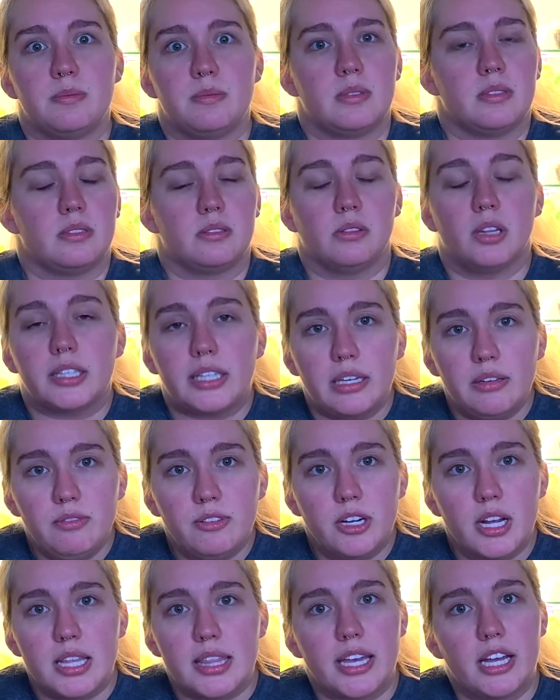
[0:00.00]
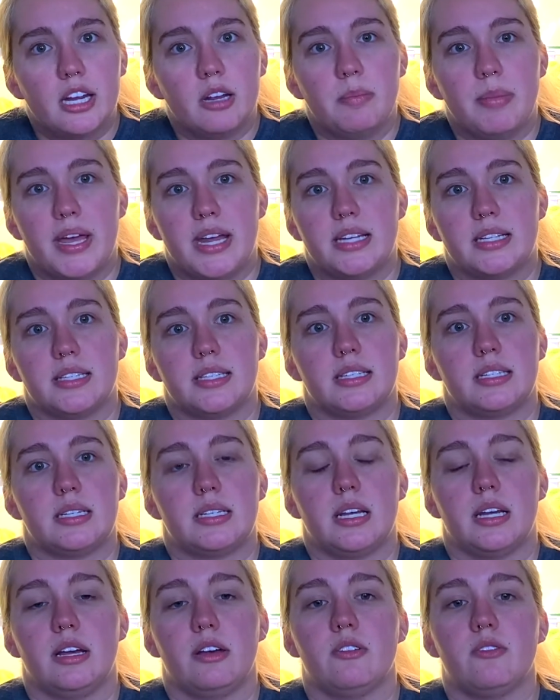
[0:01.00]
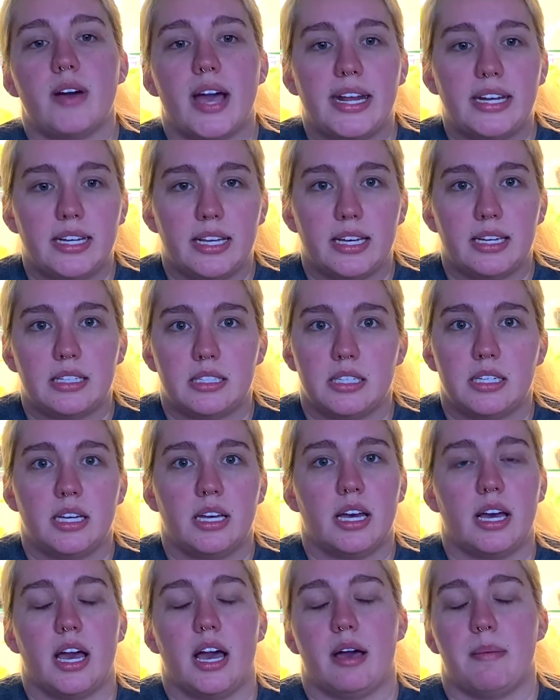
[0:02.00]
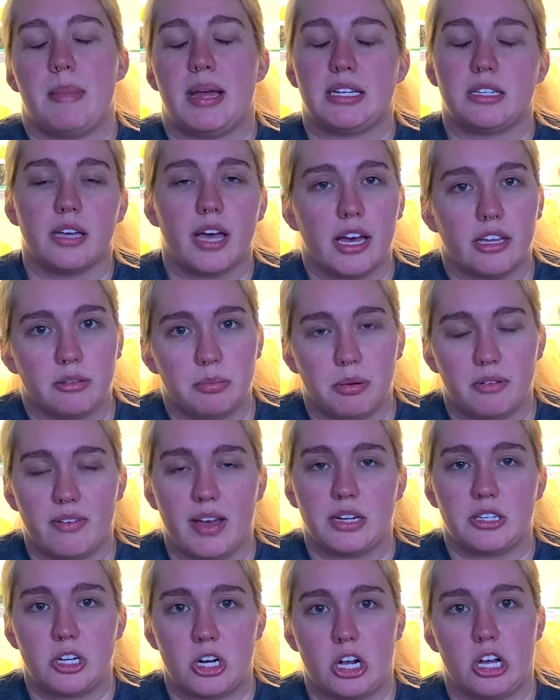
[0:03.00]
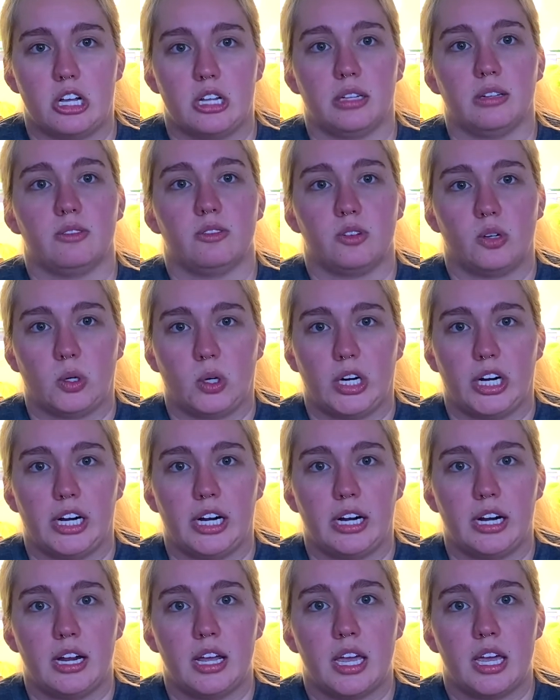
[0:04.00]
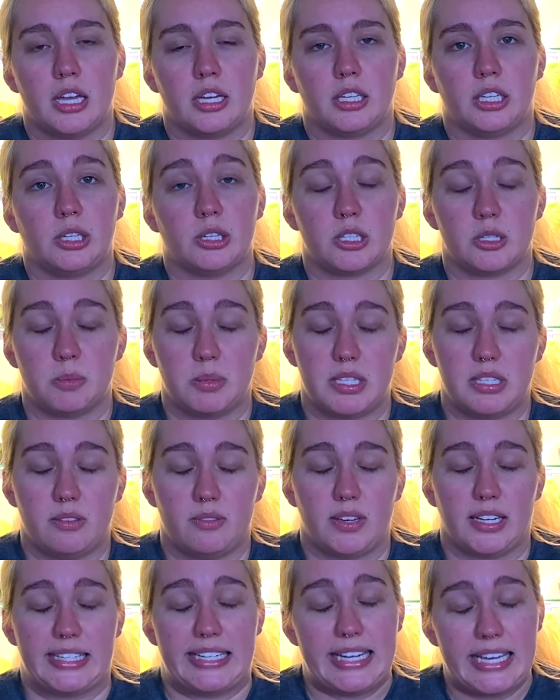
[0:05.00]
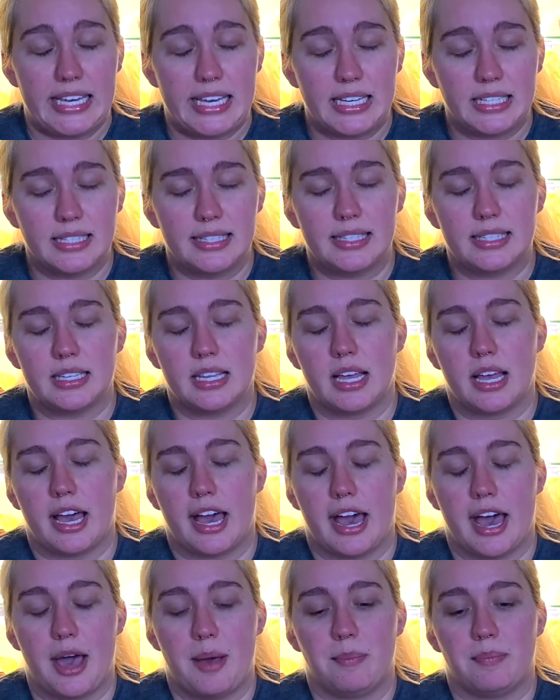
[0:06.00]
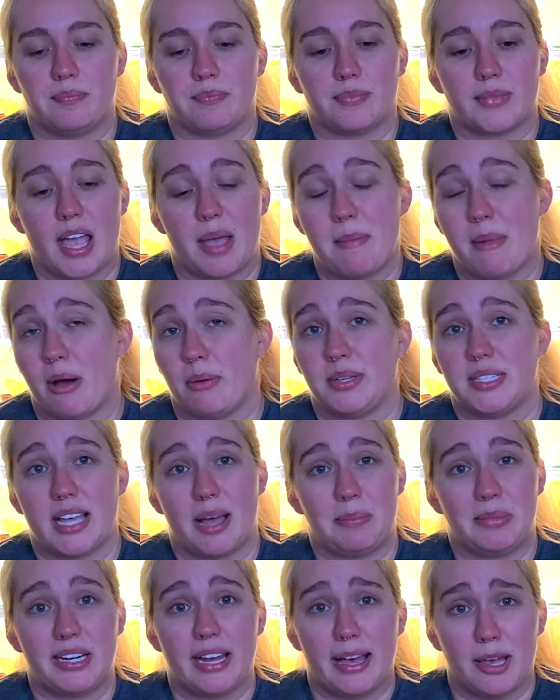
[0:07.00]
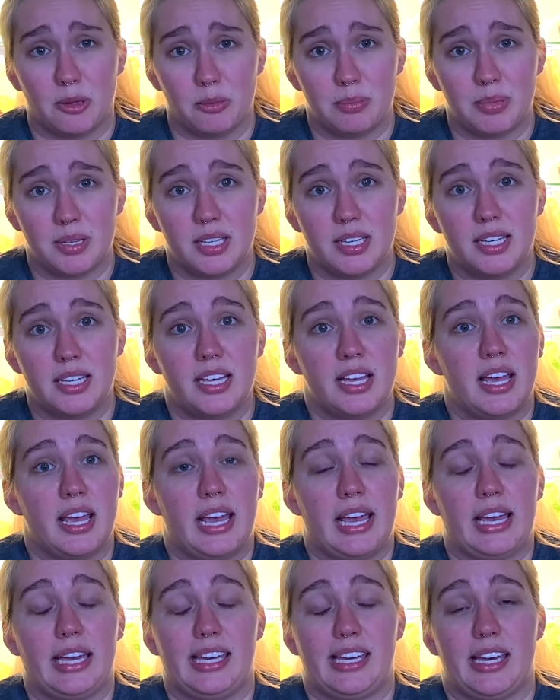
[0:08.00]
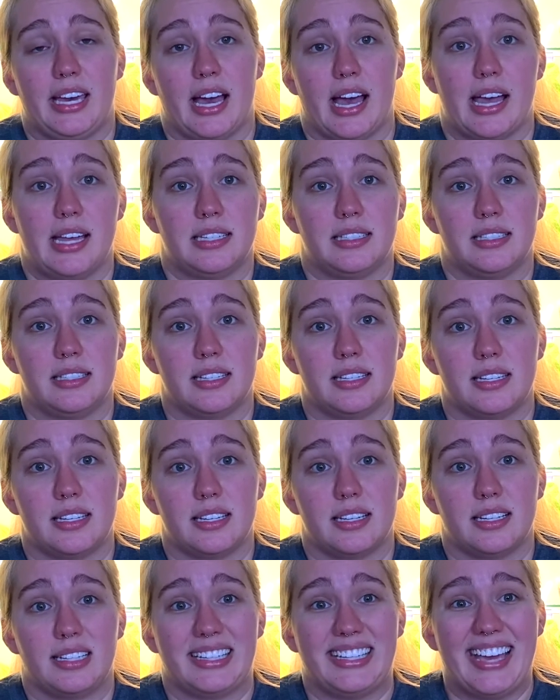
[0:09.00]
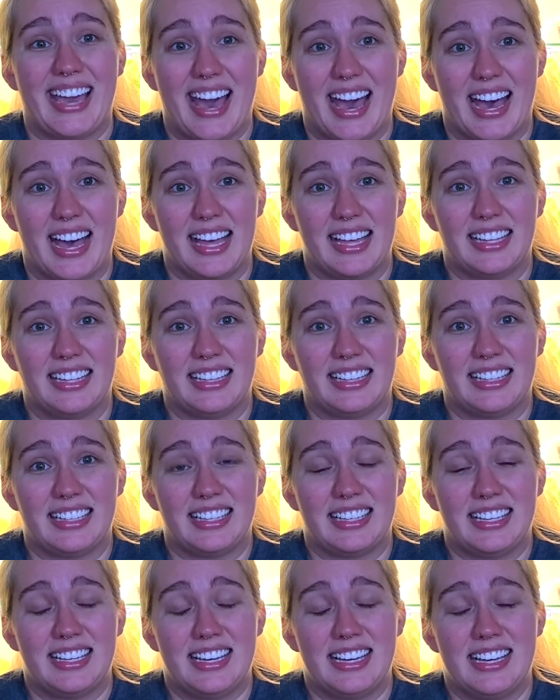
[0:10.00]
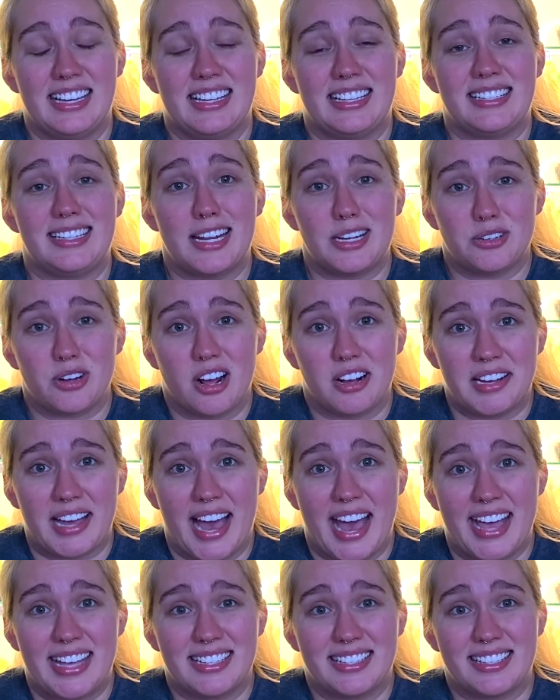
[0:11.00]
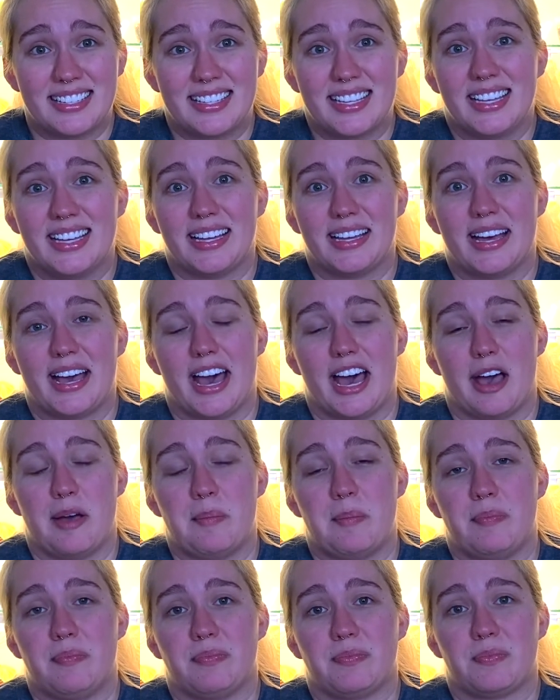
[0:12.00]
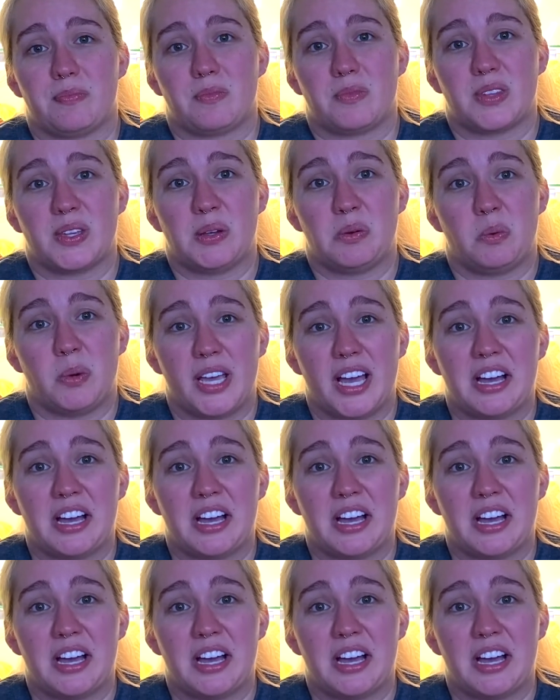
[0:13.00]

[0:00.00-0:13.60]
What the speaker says: looking for a therapist, finding a mental health professional for your specific needs. I'm always happy to help. And yeah, stay strong, guys. We are